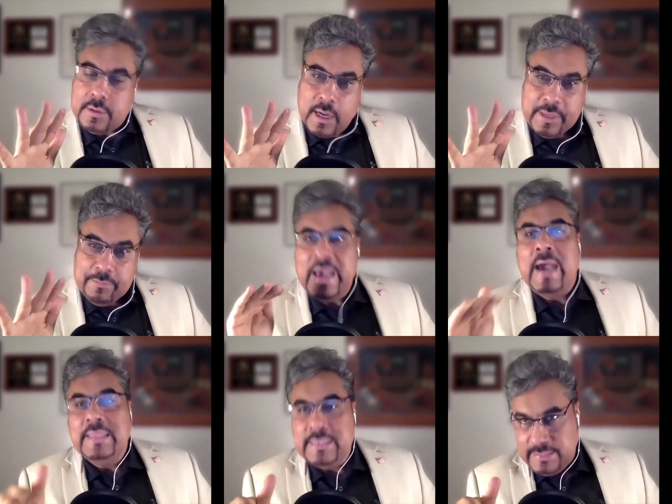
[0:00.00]

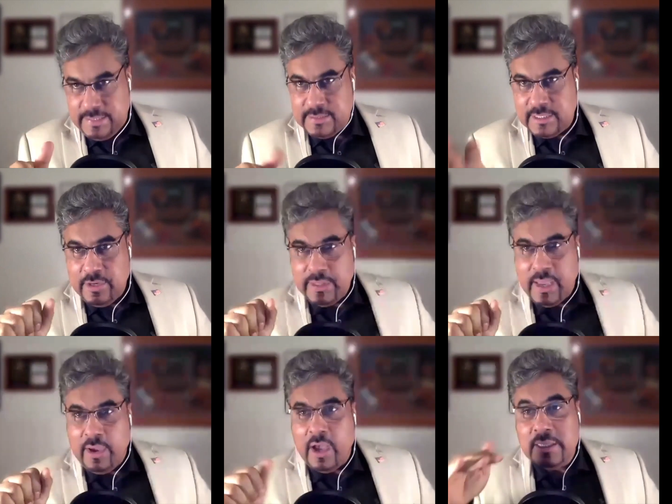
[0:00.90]
behind the scenes, let's put it that
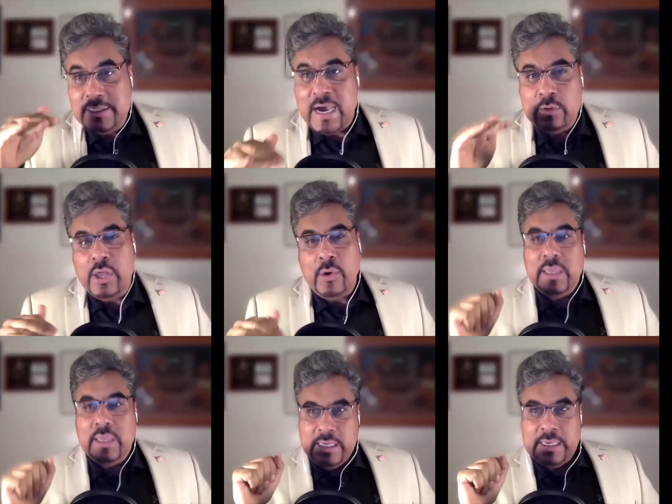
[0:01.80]
way. On the down low,
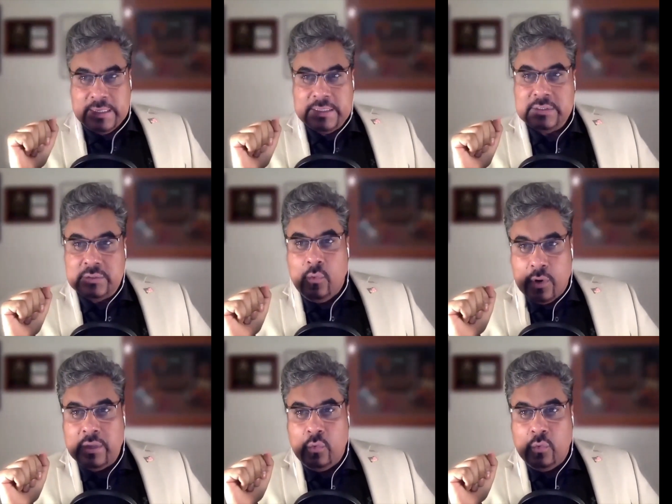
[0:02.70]
he is working